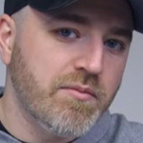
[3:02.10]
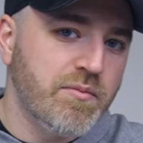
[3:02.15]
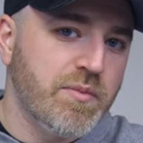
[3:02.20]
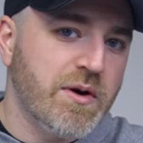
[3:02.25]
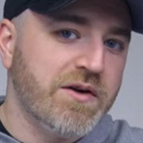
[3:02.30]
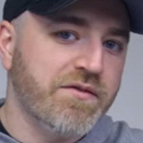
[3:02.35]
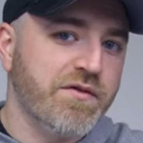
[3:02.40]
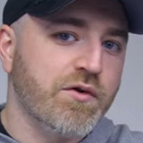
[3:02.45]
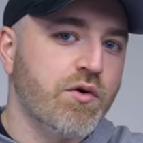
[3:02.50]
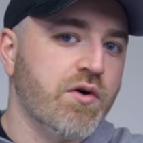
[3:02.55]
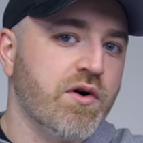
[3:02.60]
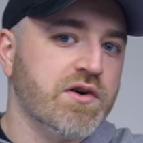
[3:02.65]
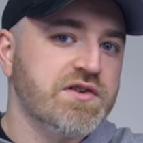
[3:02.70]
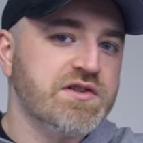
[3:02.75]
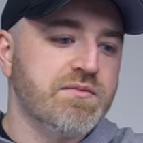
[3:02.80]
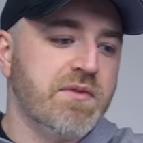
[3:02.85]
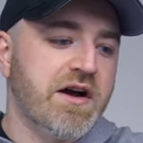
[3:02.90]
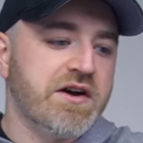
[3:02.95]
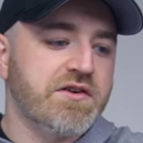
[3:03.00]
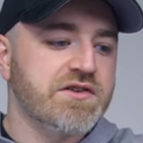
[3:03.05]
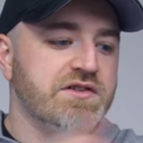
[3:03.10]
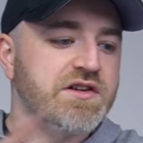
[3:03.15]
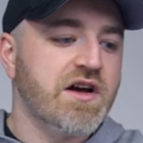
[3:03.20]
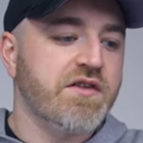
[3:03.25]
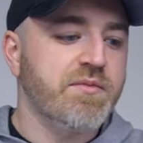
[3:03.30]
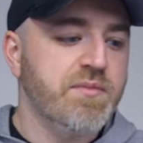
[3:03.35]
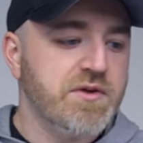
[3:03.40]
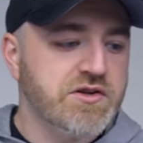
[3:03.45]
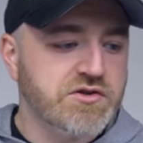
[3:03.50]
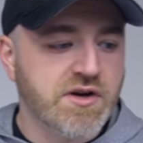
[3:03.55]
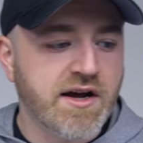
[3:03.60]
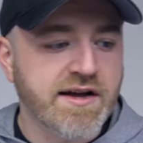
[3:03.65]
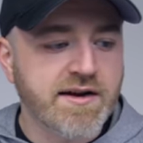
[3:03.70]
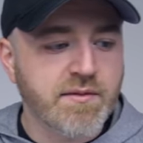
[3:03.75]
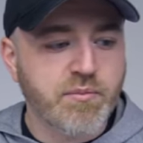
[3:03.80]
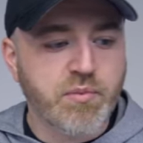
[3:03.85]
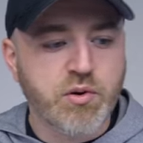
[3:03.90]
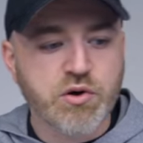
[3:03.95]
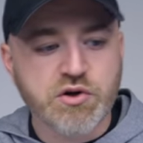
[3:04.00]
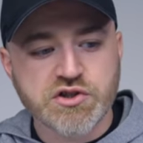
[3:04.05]
but of course, Microsoft's been trying to
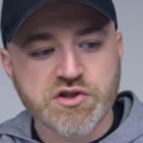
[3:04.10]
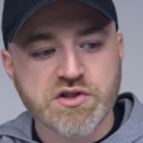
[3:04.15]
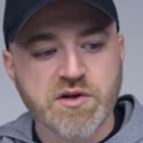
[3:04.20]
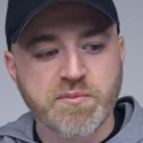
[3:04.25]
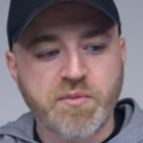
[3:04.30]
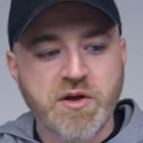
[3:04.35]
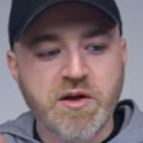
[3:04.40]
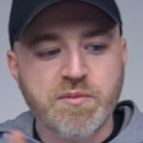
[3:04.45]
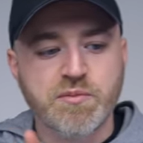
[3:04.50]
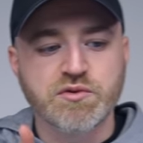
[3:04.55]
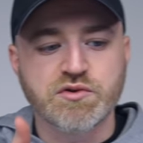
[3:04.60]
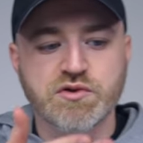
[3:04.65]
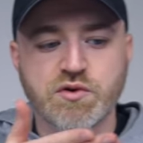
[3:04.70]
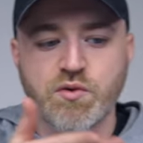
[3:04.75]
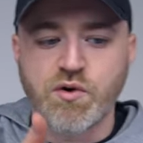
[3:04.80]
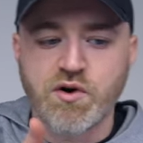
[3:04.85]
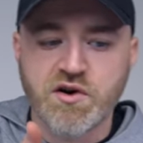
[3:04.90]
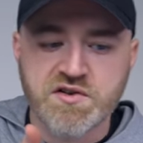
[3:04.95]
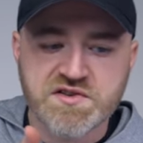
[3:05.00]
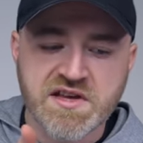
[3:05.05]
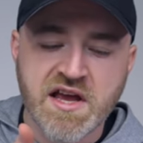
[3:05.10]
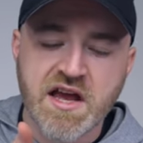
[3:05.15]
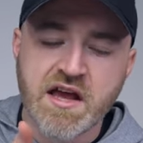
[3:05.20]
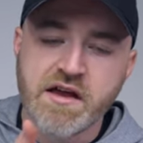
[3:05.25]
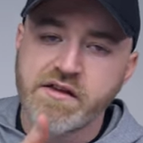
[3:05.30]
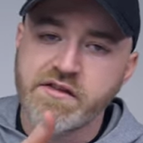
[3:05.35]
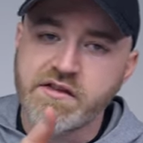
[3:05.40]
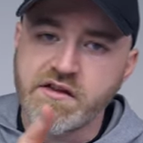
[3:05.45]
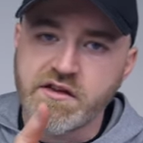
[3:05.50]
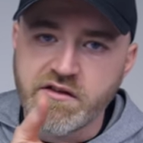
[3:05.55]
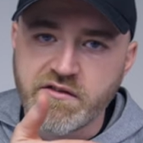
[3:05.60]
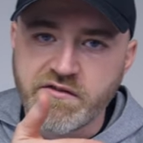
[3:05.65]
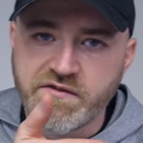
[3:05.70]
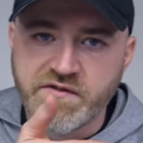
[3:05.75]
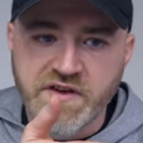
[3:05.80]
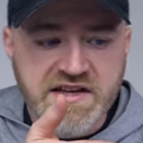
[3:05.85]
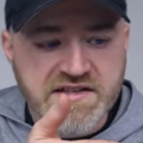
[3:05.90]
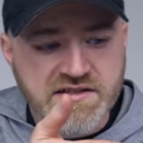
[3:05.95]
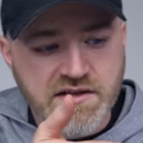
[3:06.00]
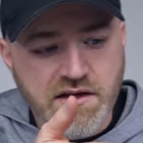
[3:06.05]
push people towards the
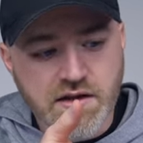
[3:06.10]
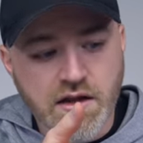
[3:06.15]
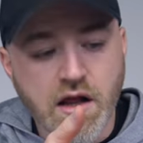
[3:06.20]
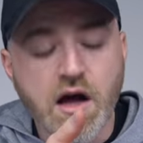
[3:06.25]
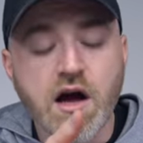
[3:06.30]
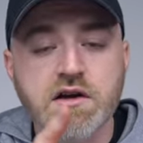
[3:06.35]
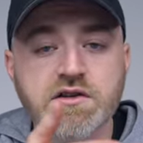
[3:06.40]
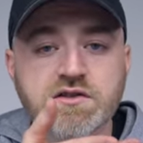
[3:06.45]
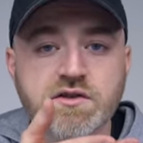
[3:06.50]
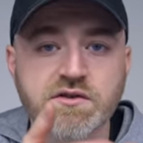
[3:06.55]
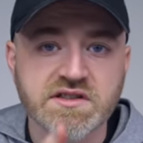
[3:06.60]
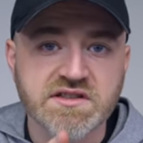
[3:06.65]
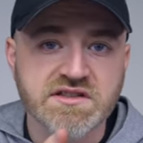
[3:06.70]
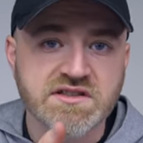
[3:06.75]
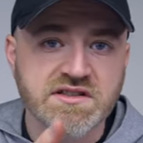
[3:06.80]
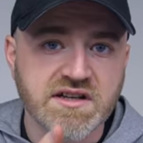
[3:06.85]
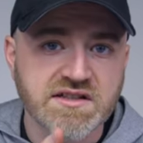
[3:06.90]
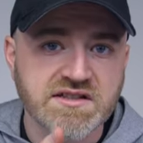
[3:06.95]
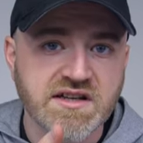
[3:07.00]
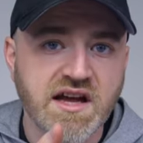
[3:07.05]
face unlock. So this does